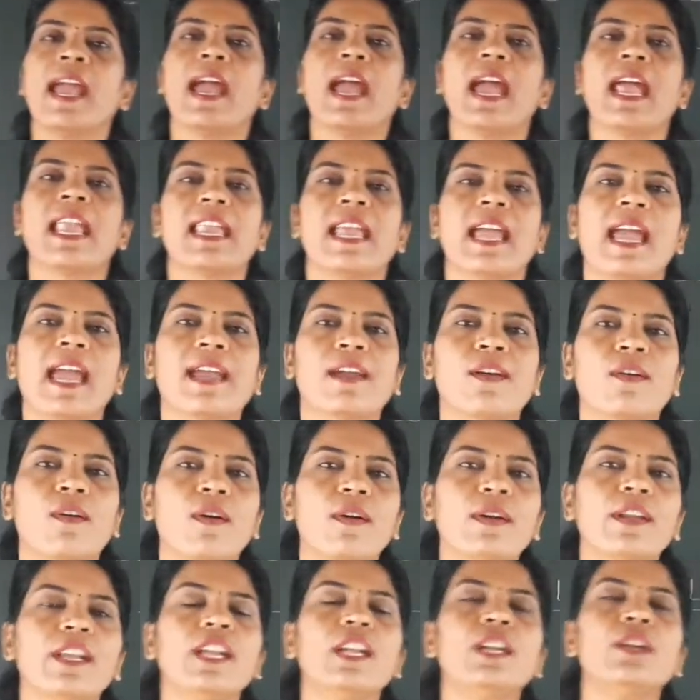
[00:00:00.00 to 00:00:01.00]
and
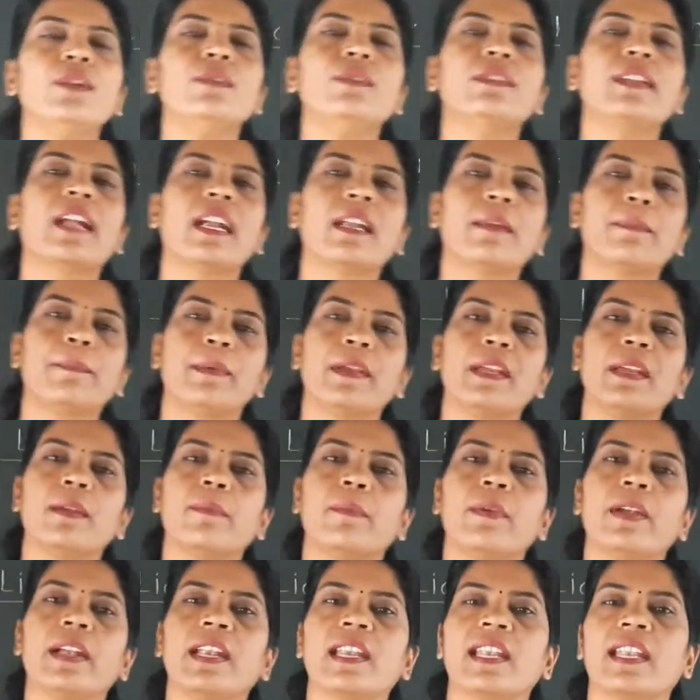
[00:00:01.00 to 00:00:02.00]
according to that
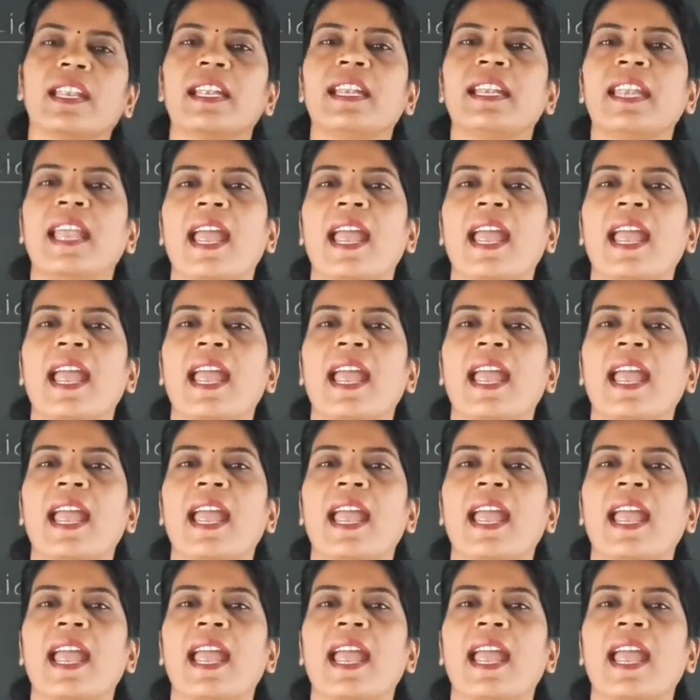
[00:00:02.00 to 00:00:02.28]
pigment it